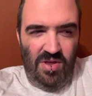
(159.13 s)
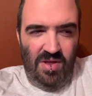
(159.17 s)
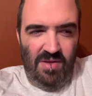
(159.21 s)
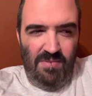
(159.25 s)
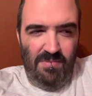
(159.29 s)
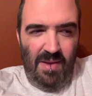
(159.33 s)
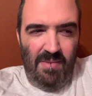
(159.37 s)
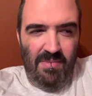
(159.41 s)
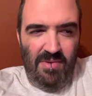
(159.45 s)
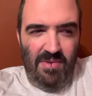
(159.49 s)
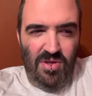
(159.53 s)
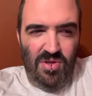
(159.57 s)

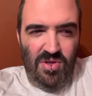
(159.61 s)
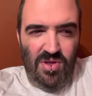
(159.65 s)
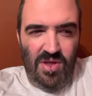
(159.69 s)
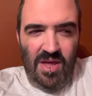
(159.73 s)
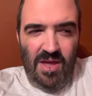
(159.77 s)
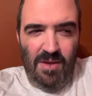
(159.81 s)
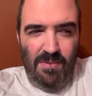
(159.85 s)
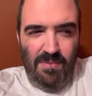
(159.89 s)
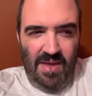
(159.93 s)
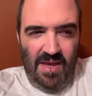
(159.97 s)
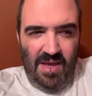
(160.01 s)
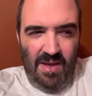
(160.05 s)
maybe she
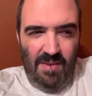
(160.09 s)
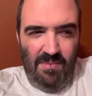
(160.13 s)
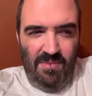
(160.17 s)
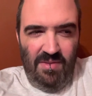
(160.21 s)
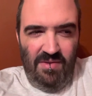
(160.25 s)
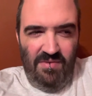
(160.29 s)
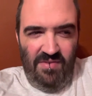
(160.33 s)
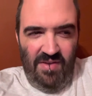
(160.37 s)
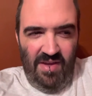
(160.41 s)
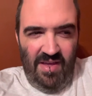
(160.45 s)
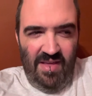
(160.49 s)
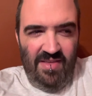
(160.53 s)
can become the
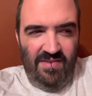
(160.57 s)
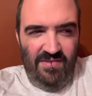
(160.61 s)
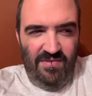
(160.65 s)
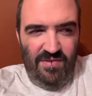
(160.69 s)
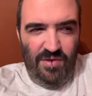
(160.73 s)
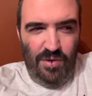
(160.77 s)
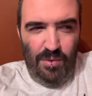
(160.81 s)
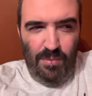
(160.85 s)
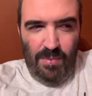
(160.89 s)
face of New